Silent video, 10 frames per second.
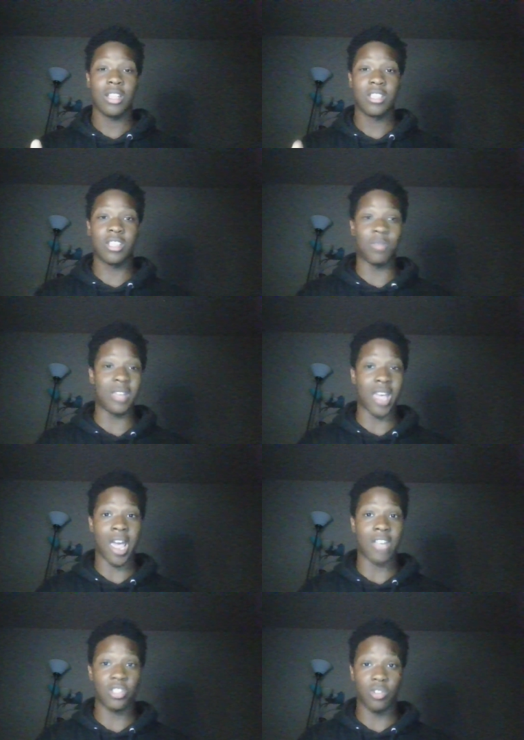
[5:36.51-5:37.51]
to be
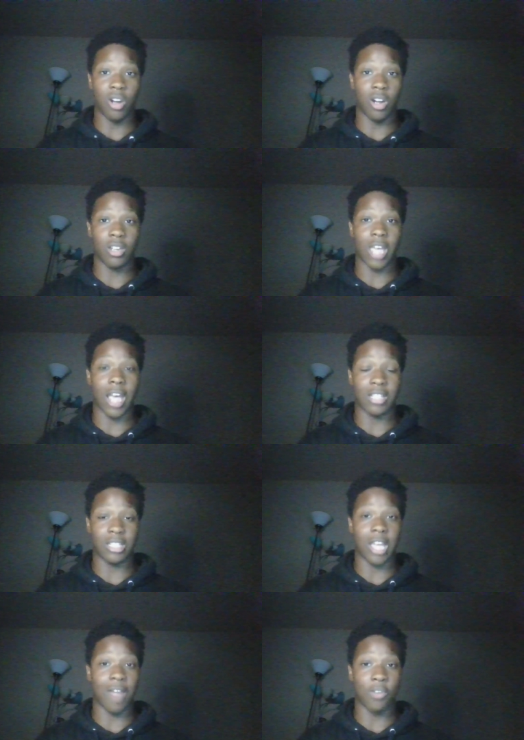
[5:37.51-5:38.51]
as strong as
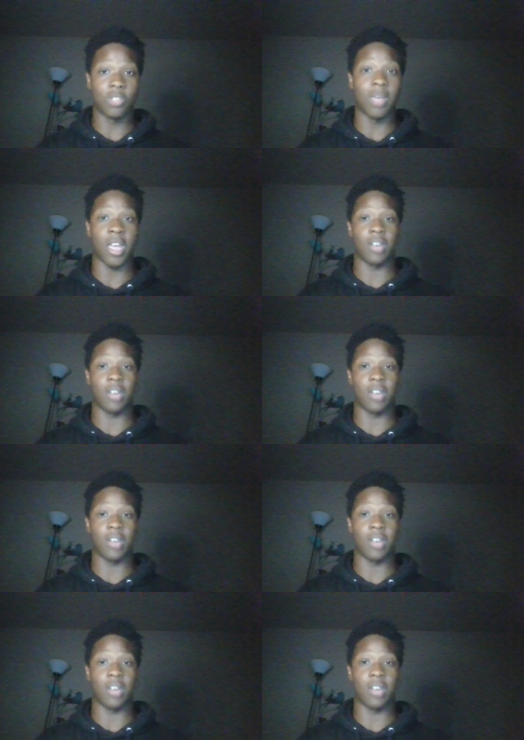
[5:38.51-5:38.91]
the average man.